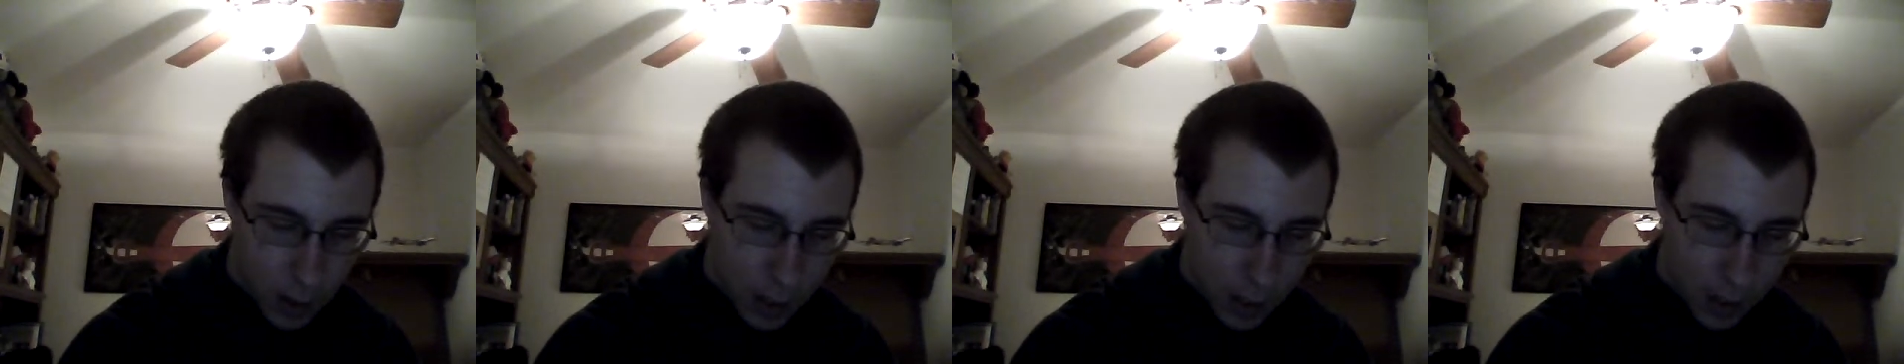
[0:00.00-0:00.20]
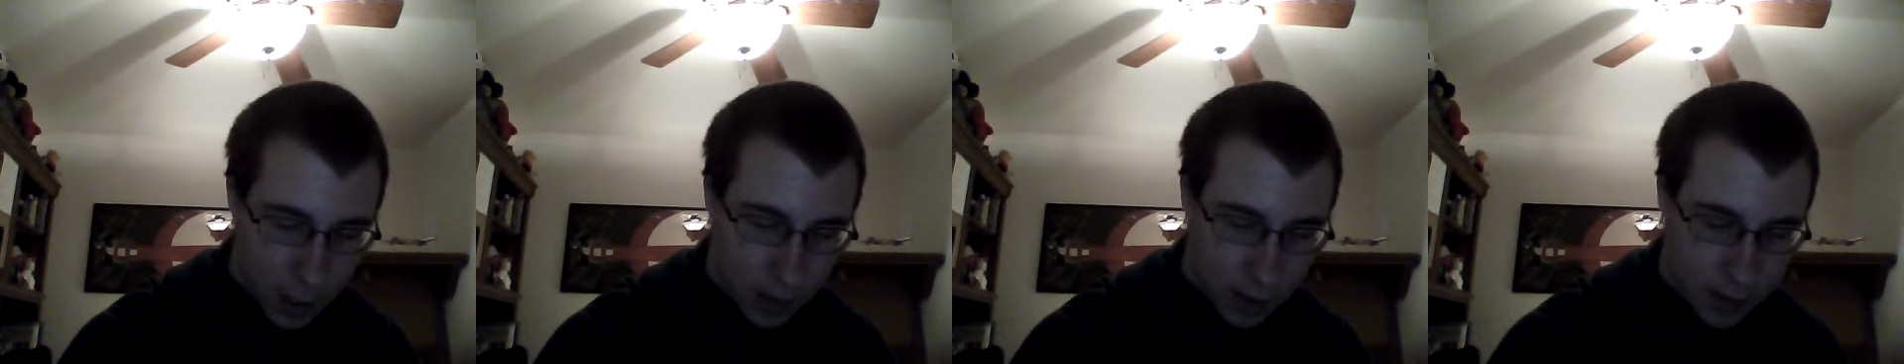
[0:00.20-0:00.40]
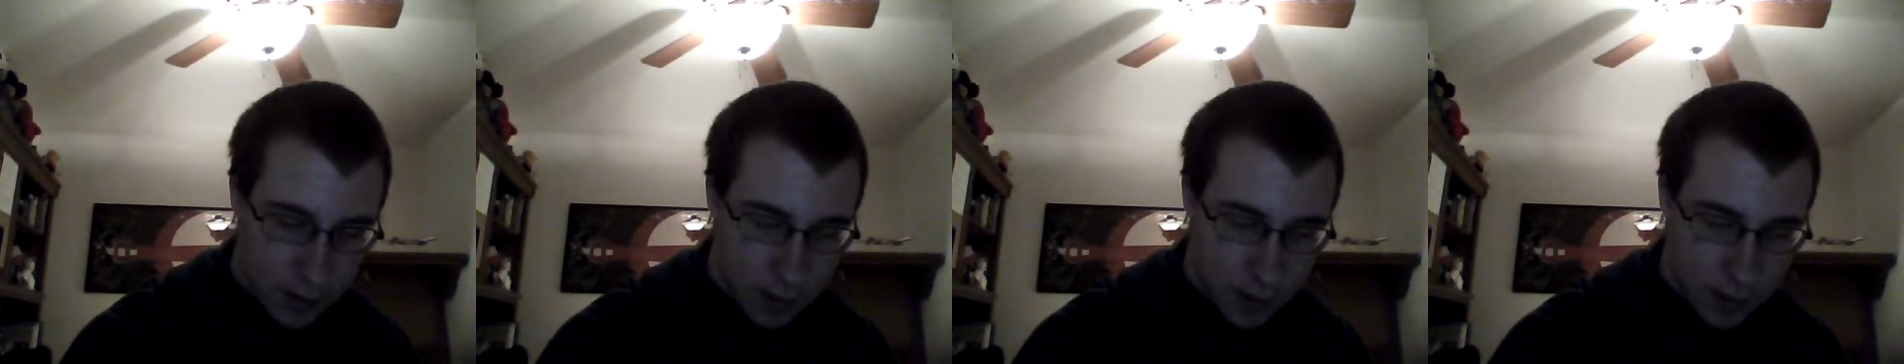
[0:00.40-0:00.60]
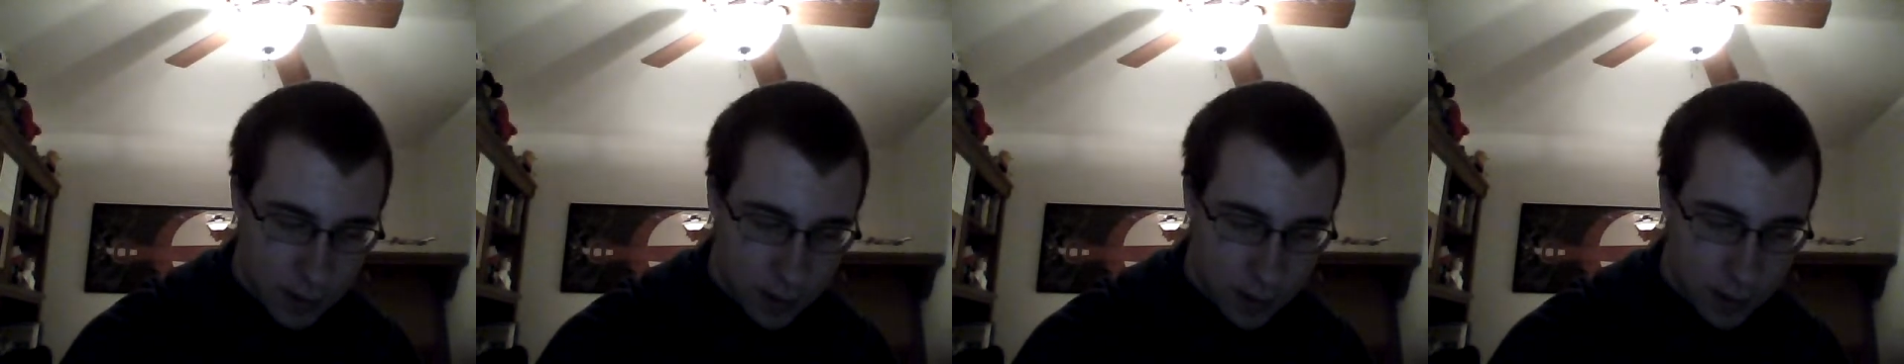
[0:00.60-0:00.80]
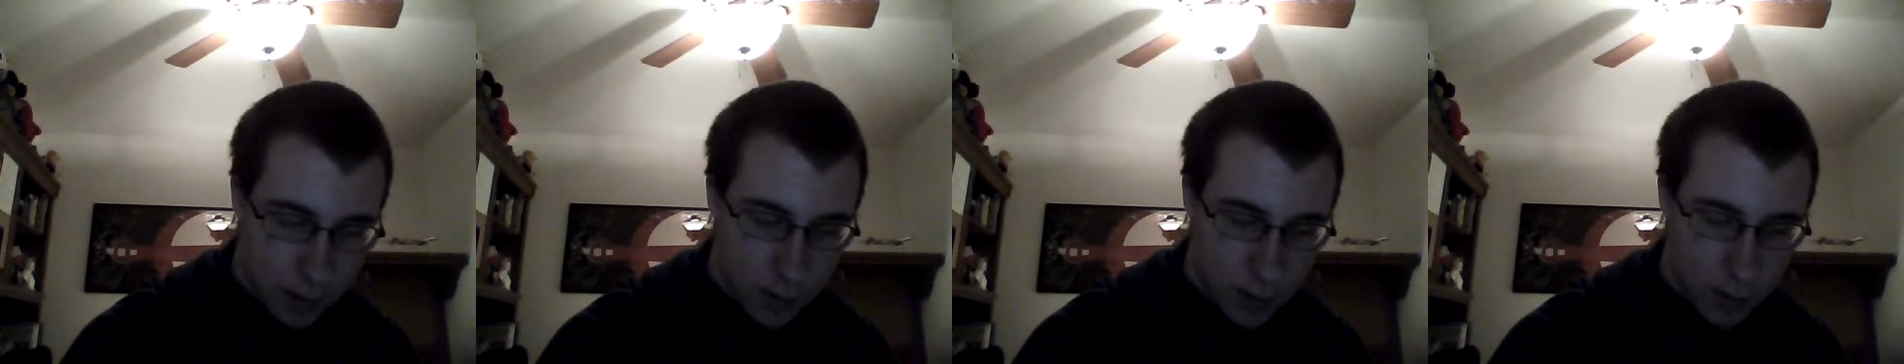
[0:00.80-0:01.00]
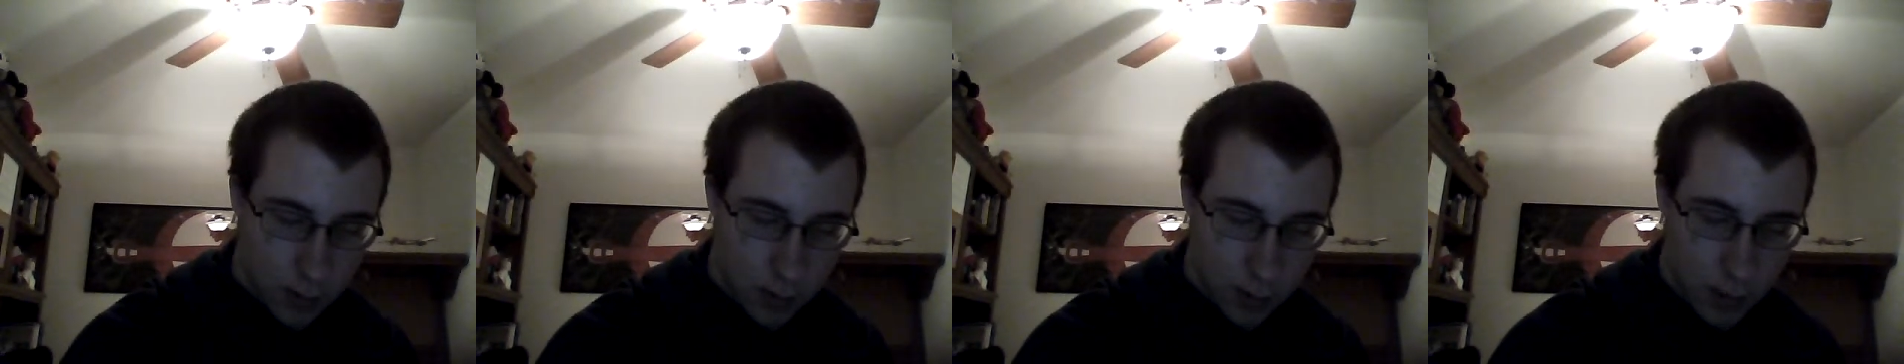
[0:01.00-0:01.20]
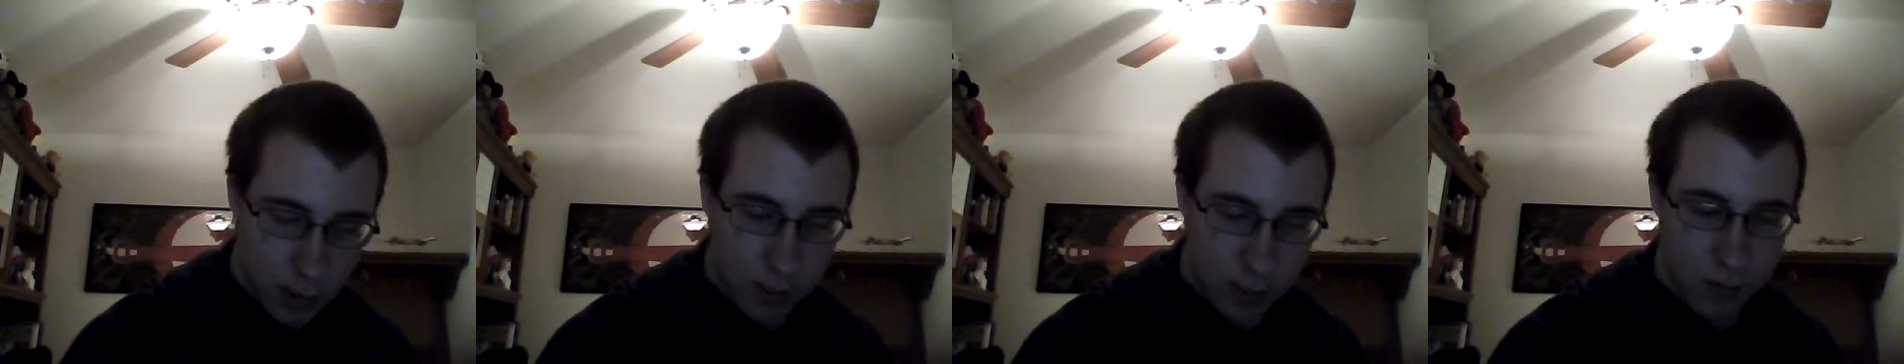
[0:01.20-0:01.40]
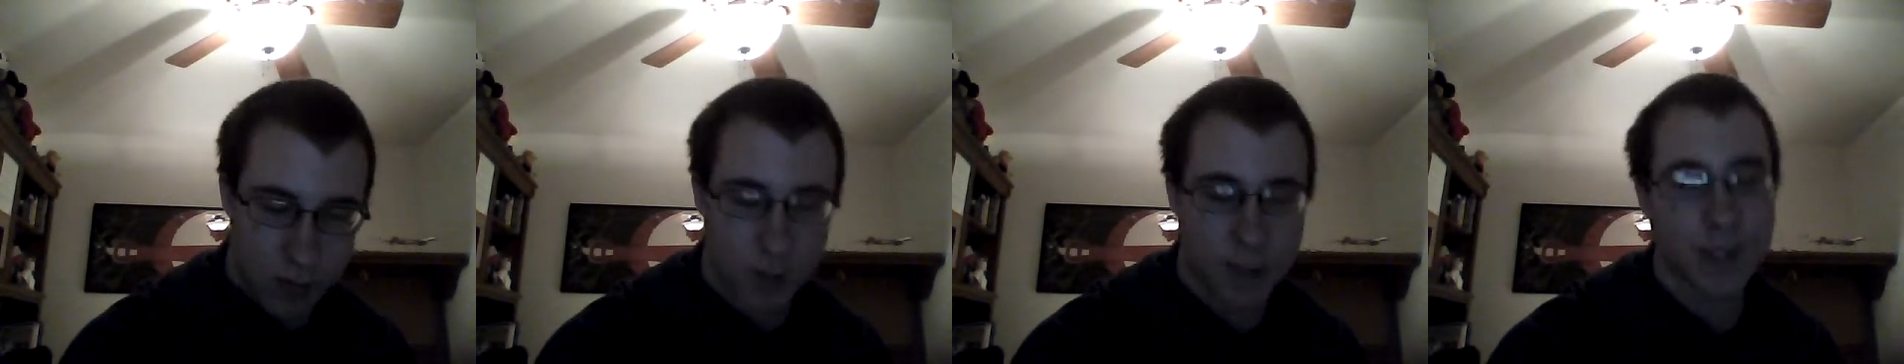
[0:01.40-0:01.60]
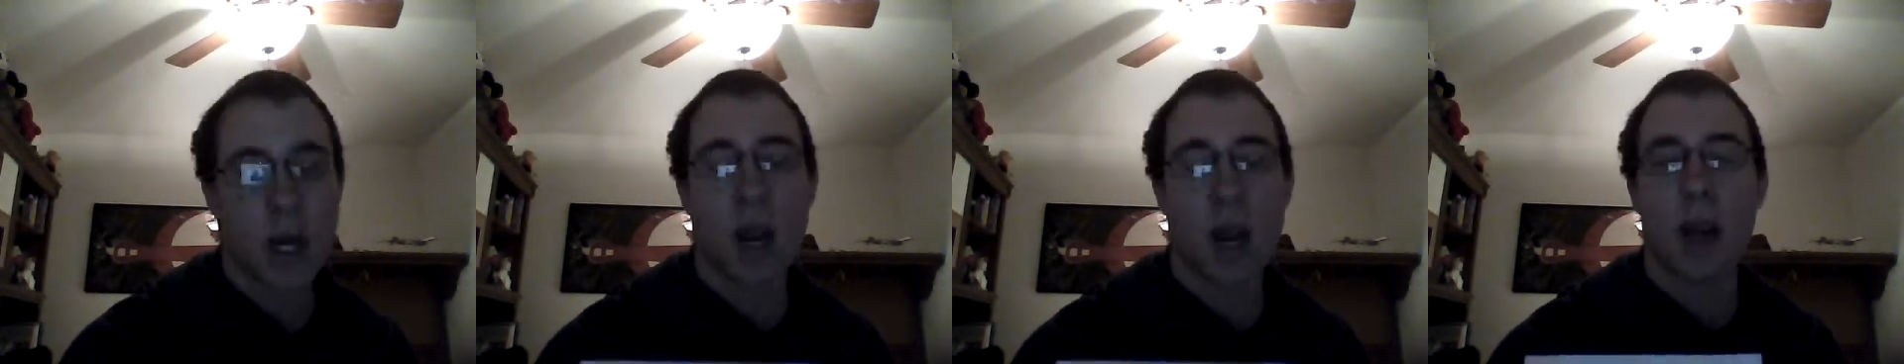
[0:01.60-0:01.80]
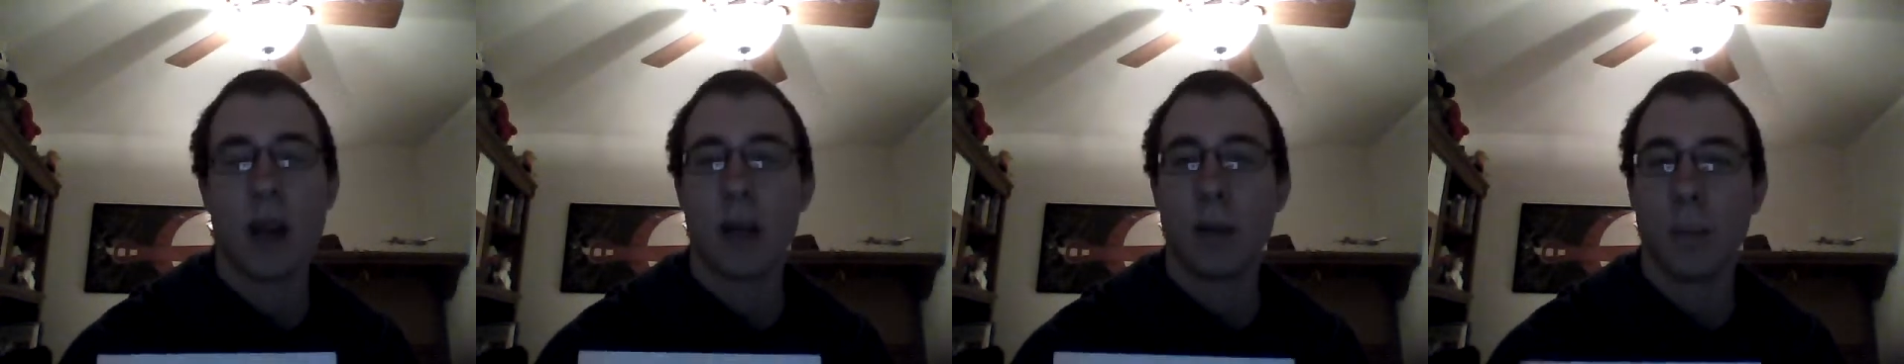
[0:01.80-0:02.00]
as the
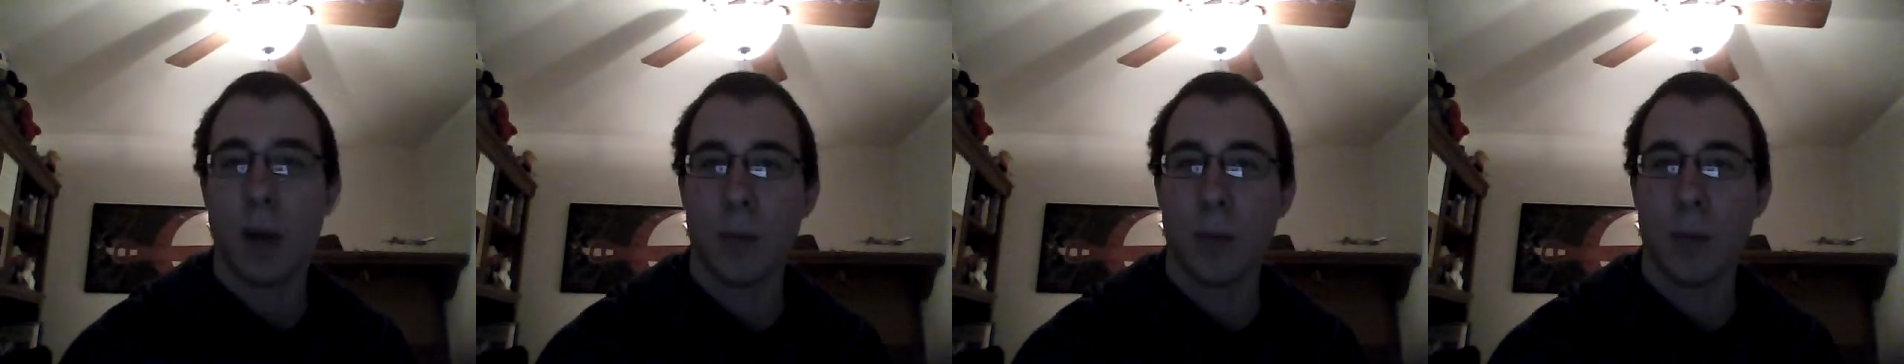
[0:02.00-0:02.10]
presiding